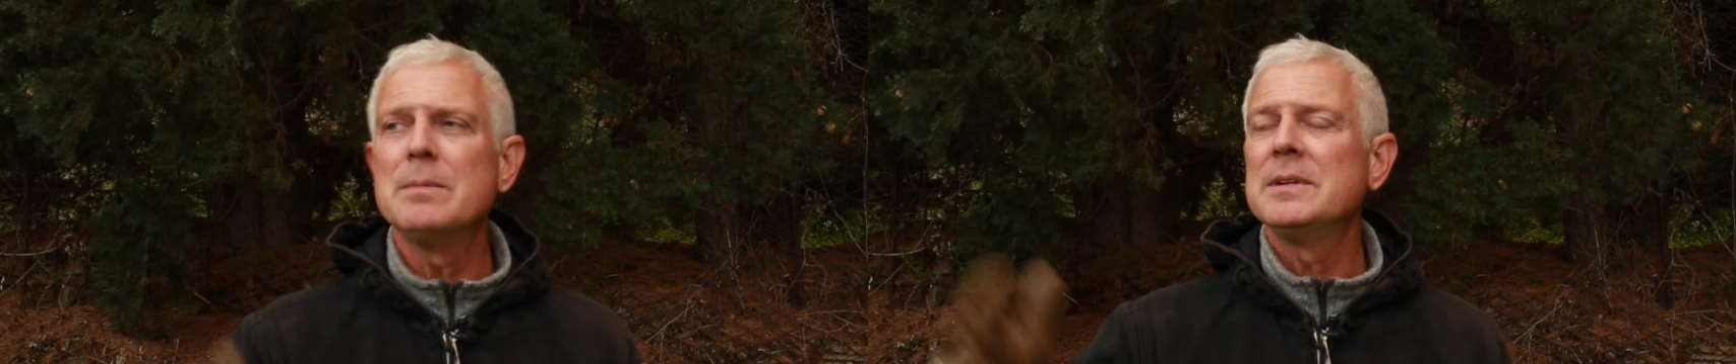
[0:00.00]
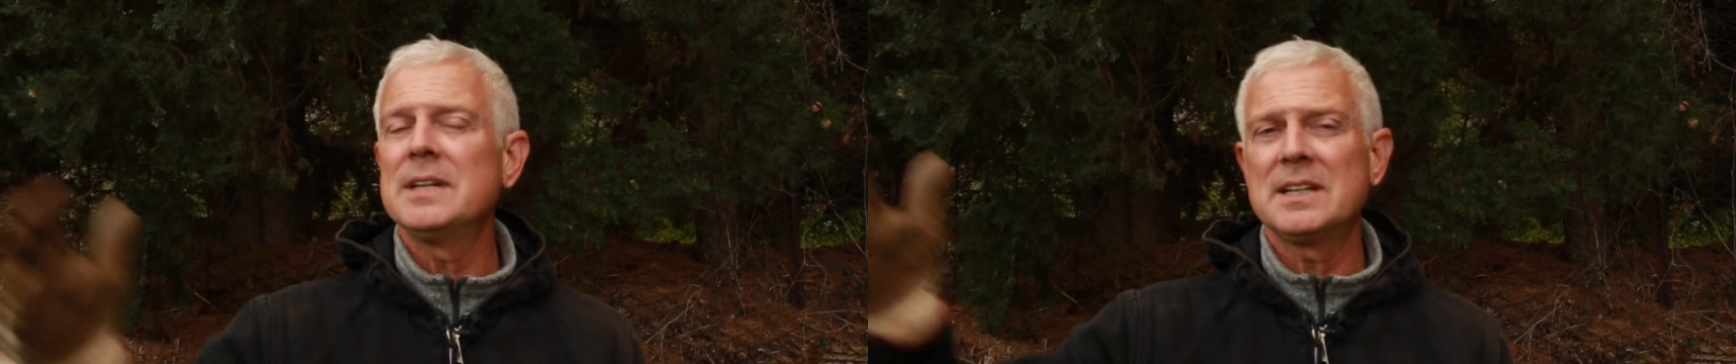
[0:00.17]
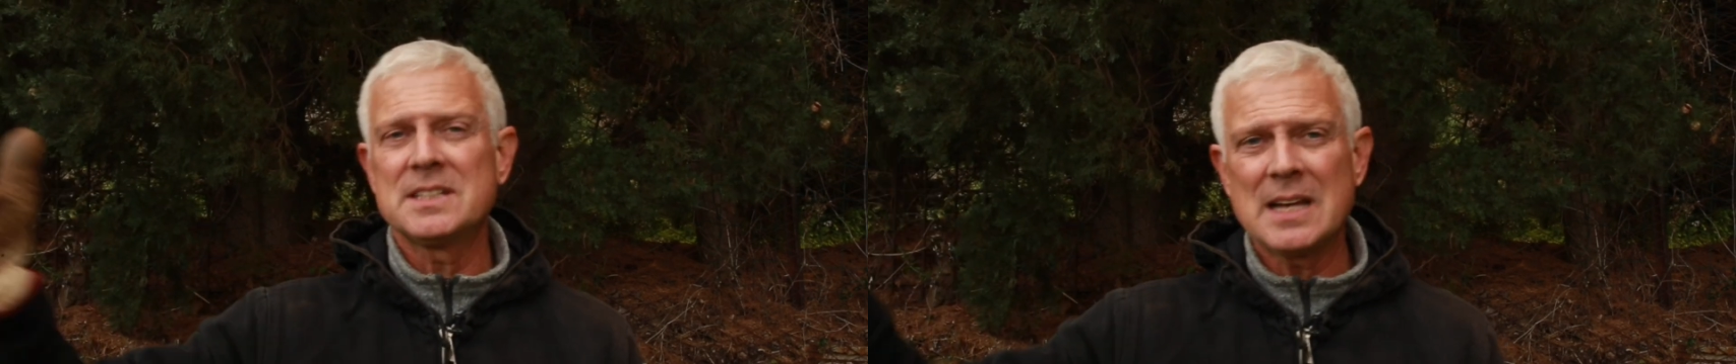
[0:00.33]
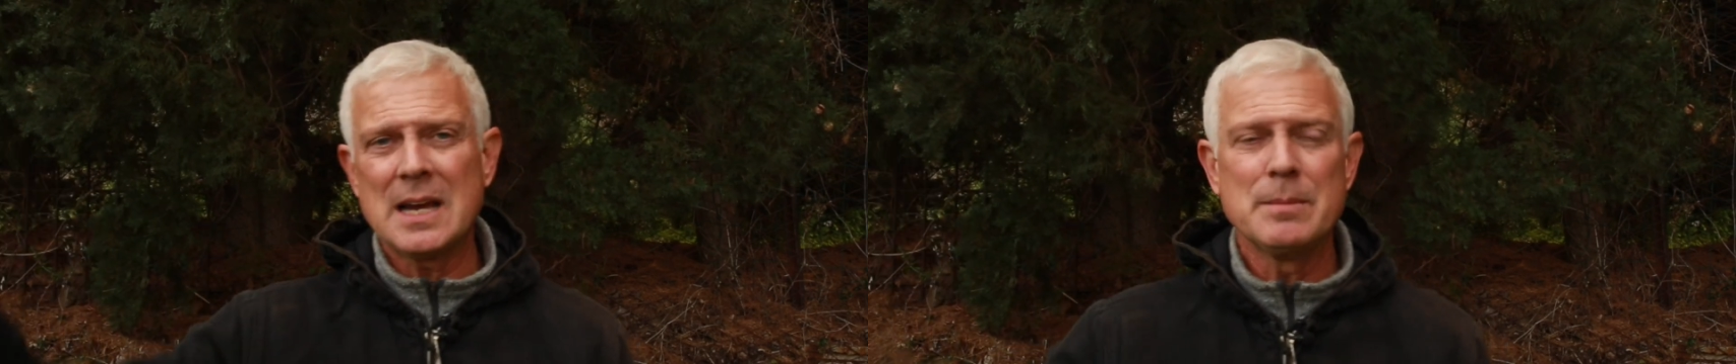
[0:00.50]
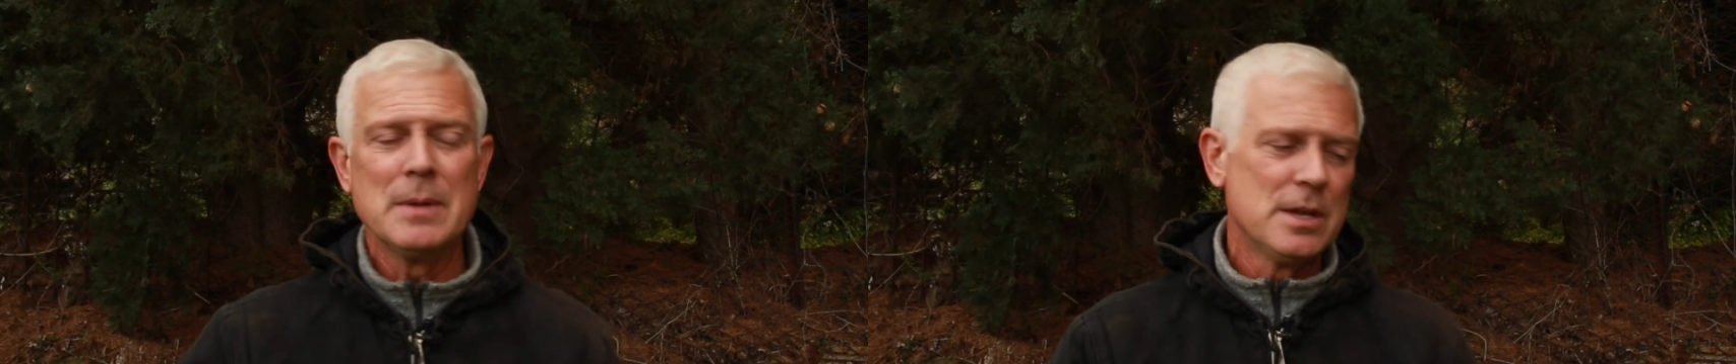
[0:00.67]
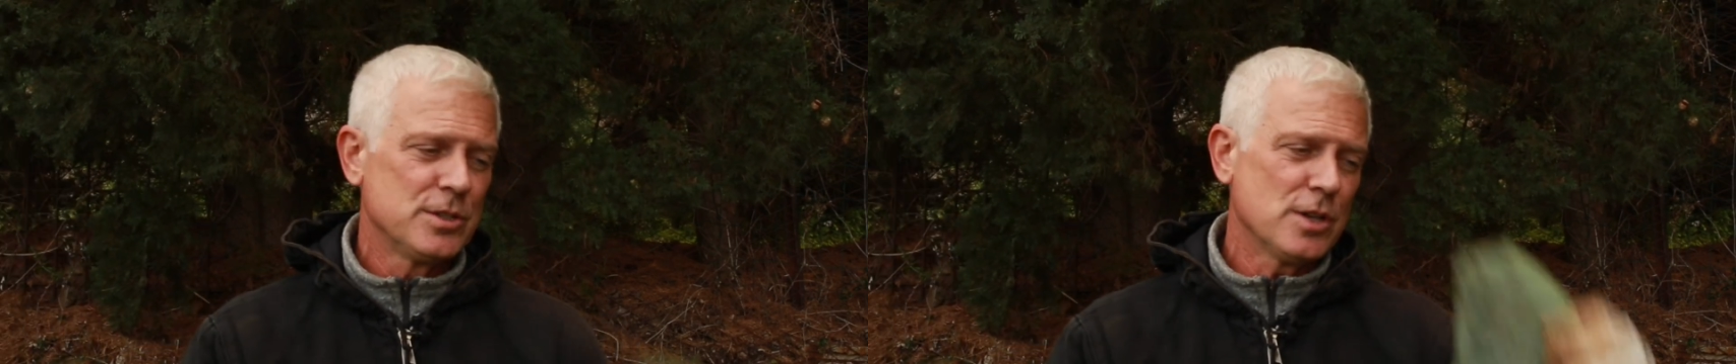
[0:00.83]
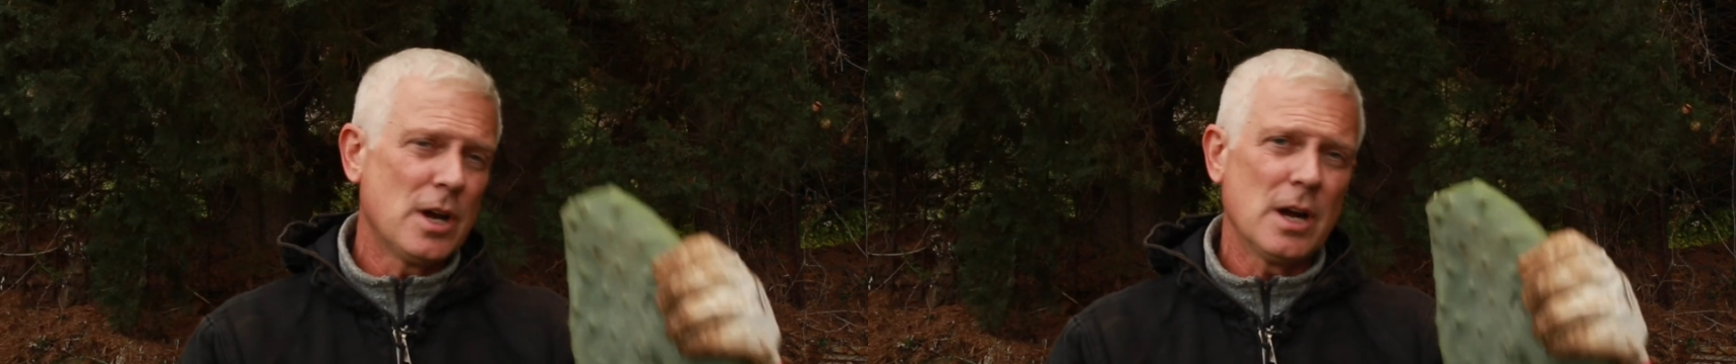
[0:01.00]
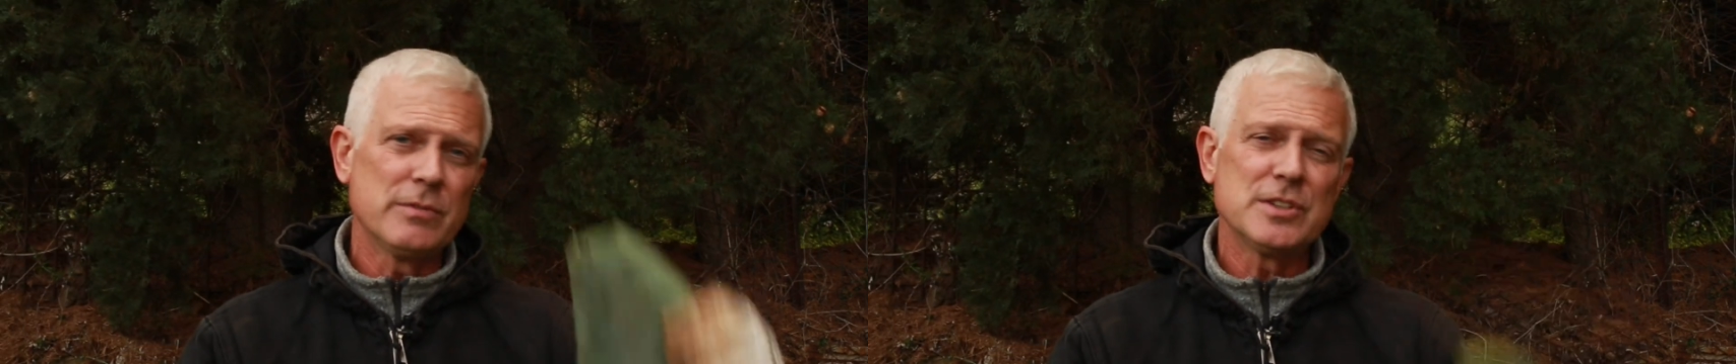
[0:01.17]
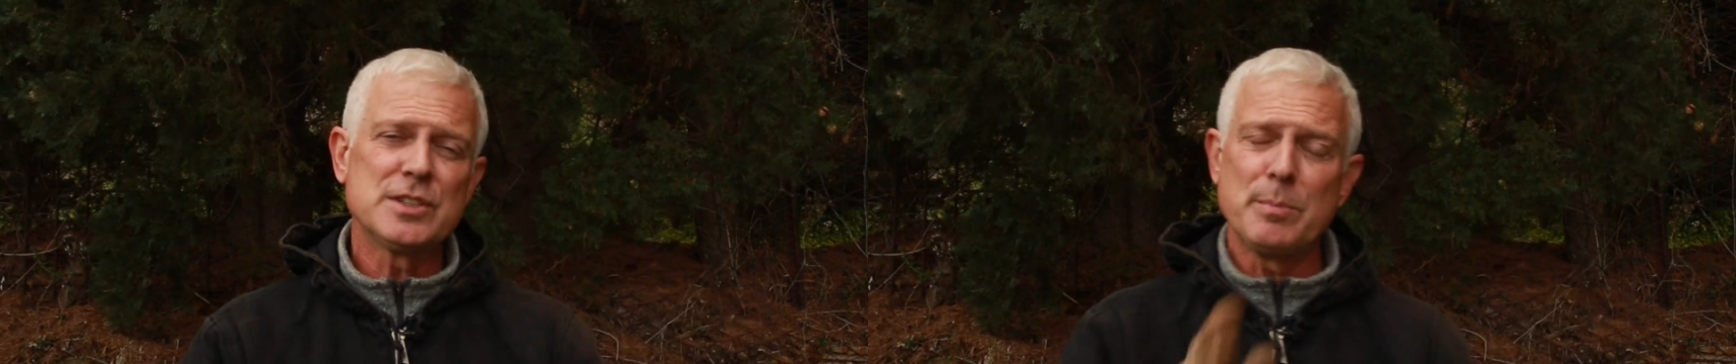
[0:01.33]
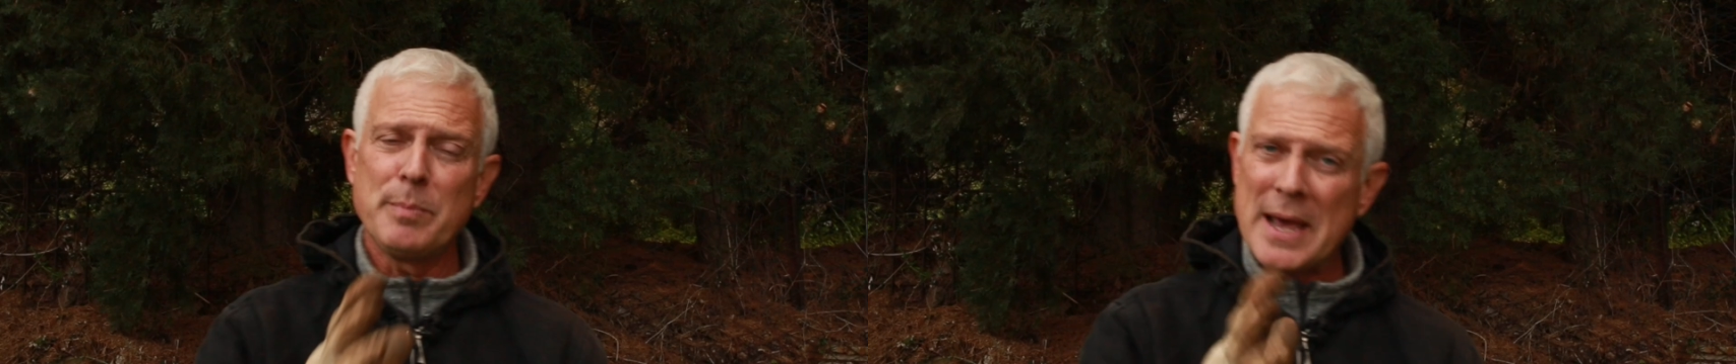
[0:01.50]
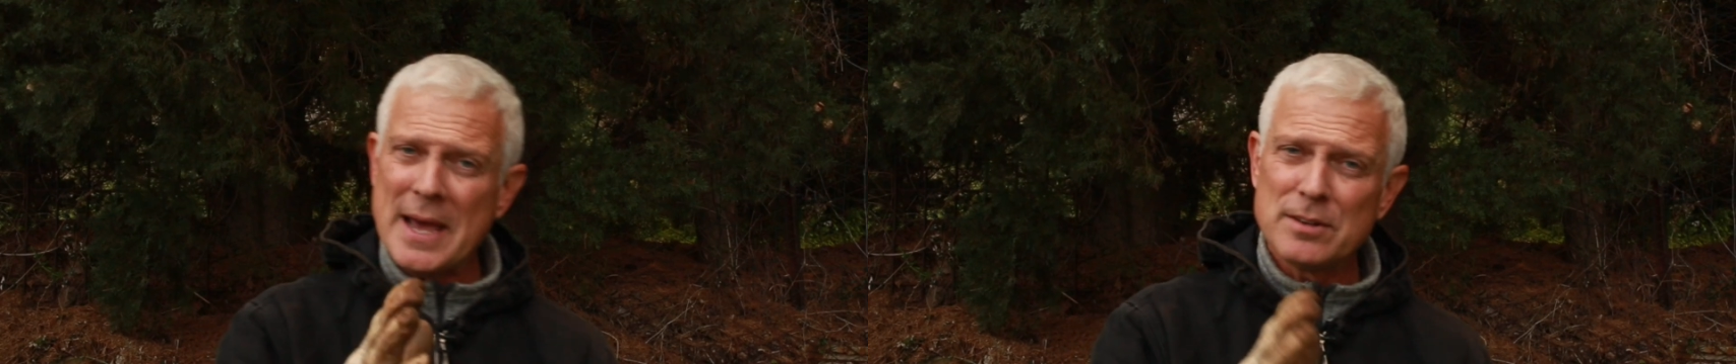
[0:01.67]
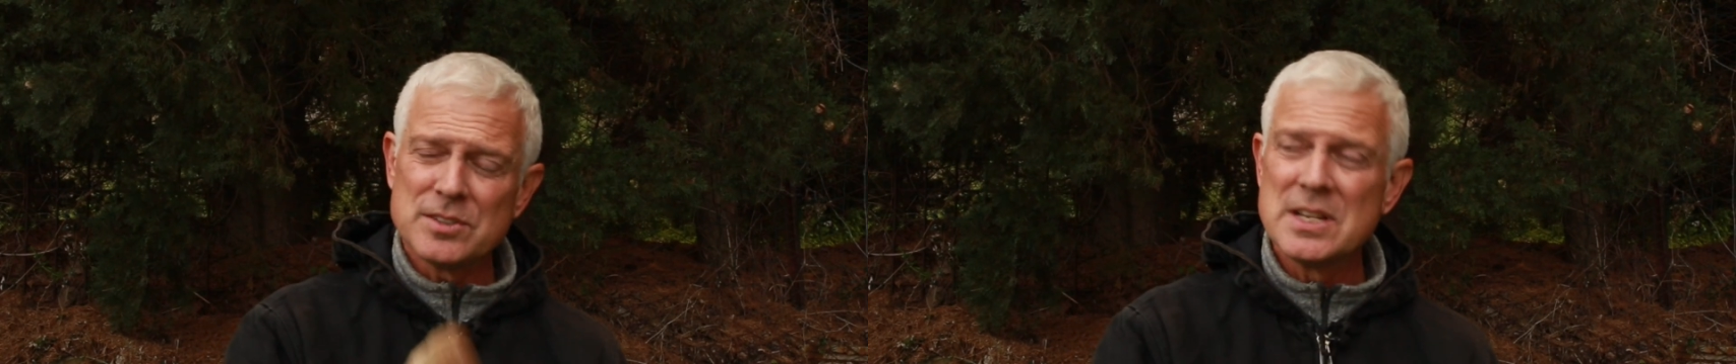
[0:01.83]
It takes time to harvest the
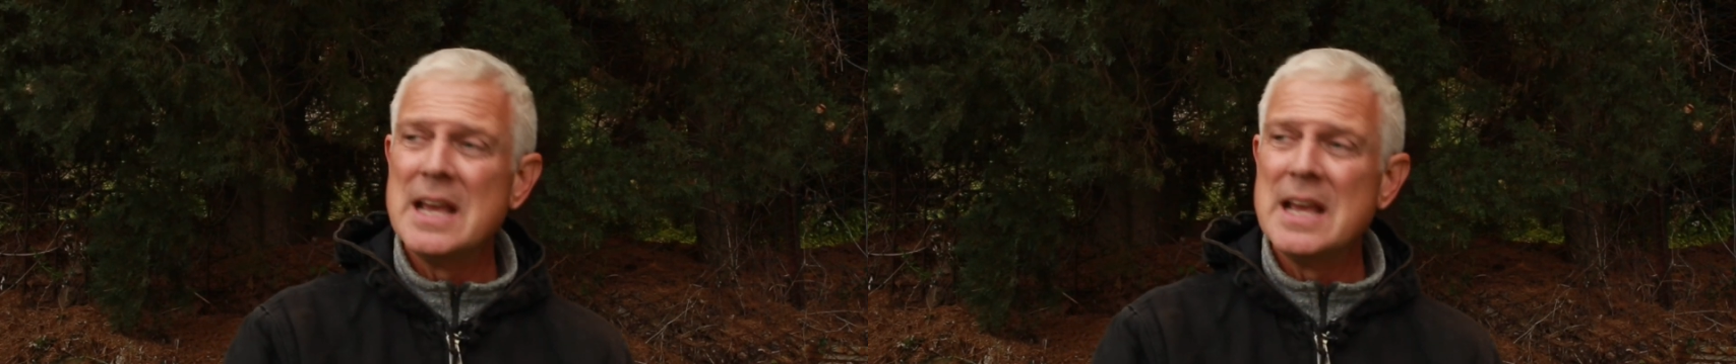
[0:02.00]
paddles,